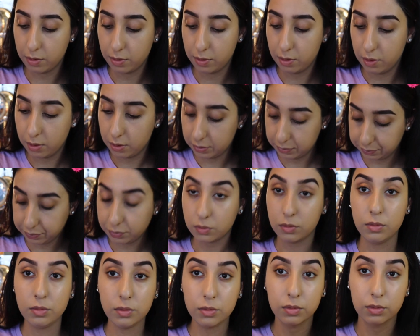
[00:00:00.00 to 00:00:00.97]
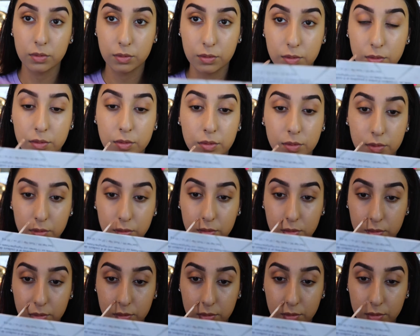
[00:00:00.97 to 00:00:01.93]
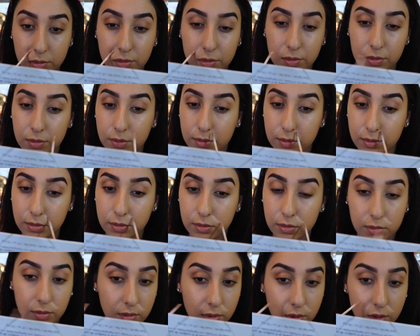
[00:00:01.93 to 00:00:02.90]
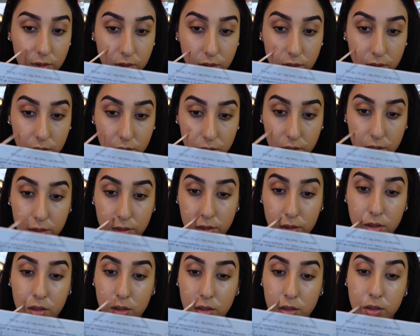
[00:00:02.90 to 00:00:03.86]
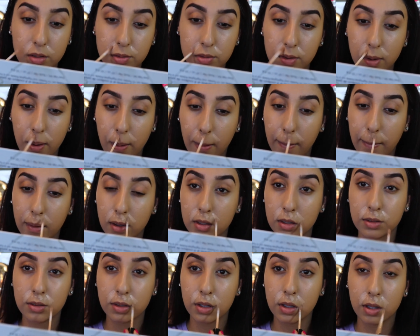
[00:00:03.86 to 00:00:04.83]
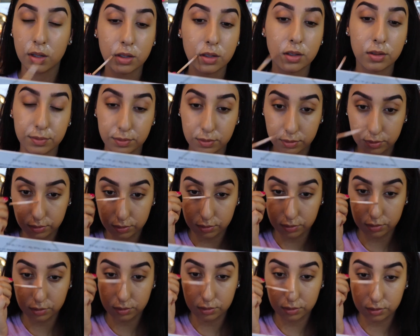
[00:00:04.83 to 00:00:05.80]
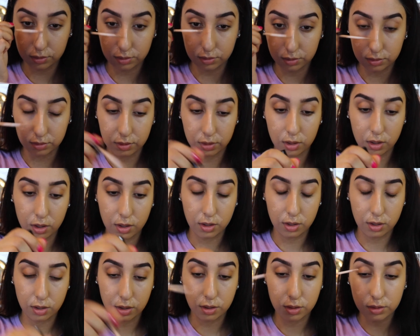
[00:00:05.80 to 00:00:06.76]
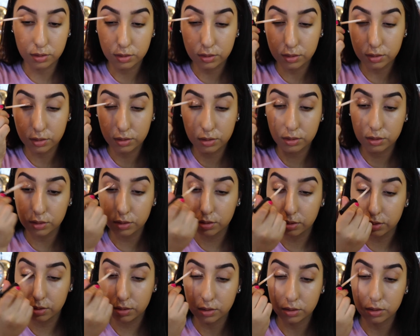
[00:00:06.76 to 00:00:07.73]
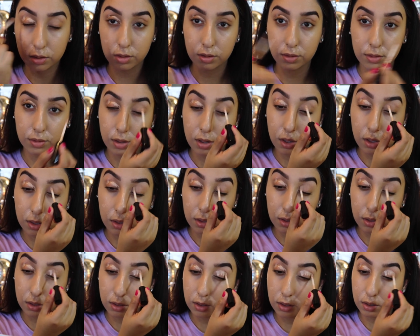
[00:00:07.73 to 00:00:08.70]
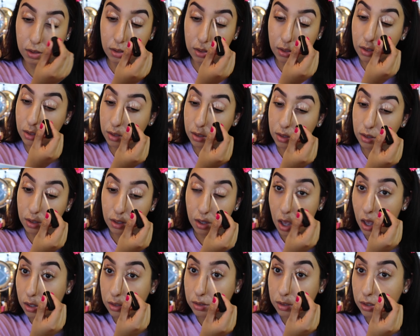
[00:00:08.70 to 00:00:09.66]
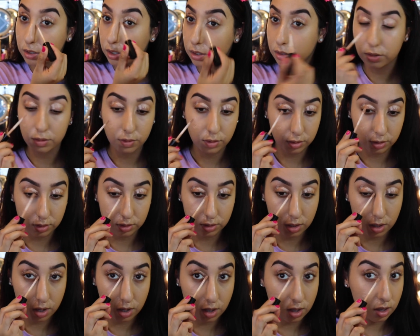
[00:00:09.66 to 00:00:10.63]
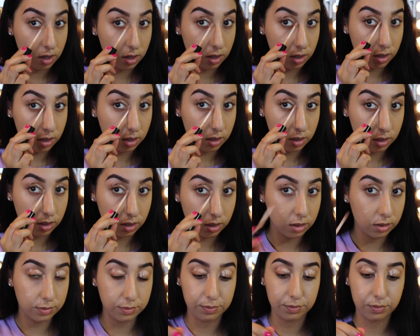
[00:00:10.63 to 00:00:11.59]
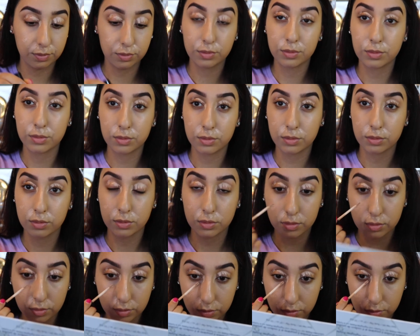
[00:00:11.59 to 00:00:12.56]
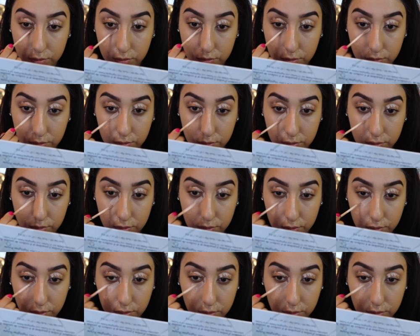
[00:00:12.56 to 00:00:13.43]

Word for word: And then I use two concealers. I use the Bare Minerals and the Tarte Shape Tape just because the Tarte Shape Tape is kind of drying, so I like to use the Bare Minerals just to kind of even it out so it's not too dry, it's, you know, perfect.